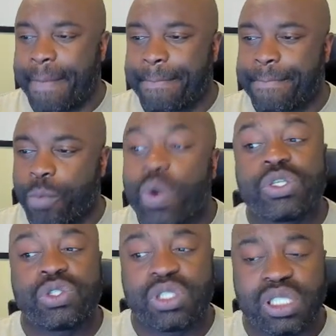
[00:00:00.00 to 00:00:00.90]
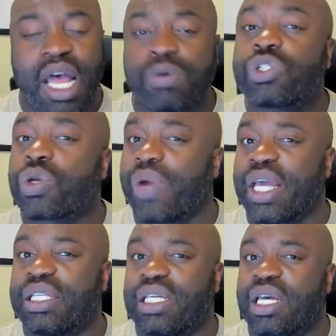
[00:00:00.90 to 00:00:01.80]
which sounds
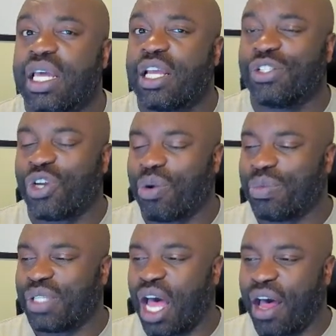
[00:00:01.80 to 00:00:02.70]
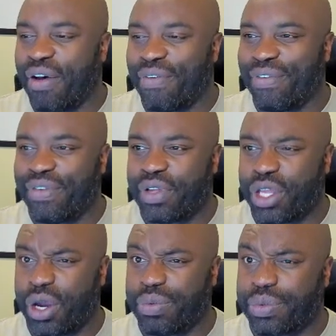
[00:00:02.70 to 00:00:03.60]
great in terms of
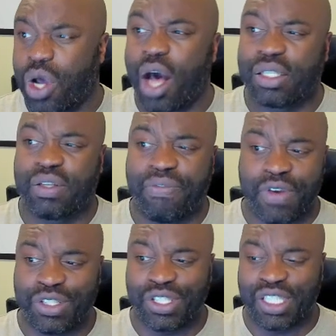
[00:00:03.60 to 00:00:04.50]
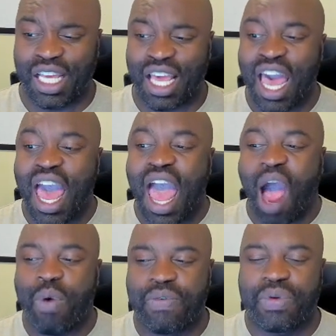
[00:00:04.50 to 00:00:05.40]
cost efficiency.
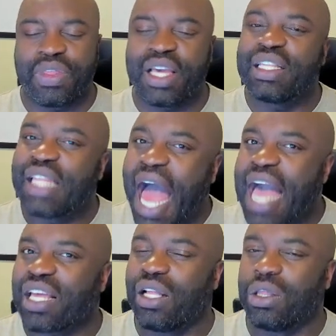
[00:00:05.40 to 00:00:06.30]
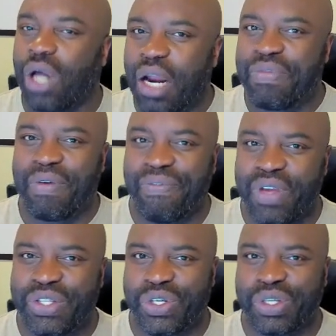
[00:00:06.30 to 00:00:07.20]
However, they lack a lot of the
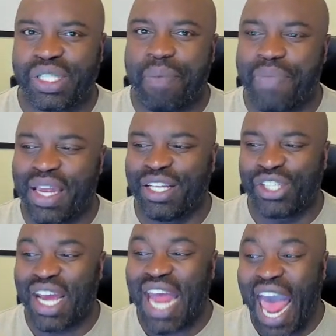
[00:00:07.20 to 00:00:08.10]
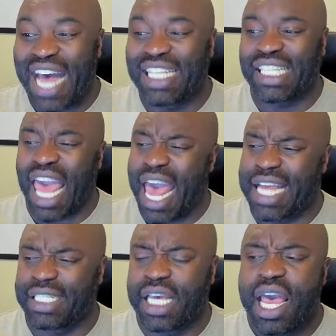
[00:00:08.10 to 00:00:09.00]
features that ManyChat has,
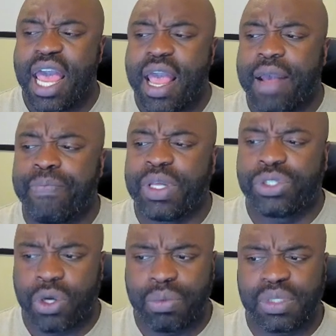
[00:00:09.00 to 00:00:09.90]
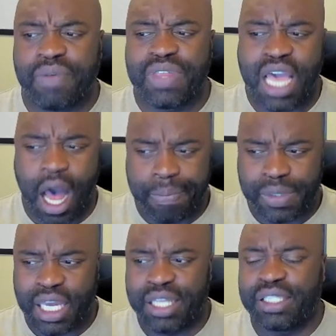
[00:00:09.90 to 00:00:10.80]
and in terms of the
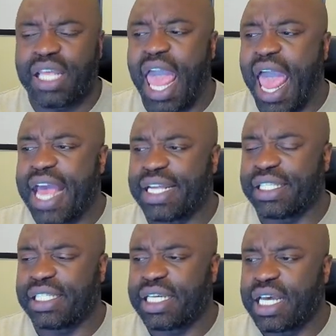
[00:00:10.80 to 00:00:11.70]
updates and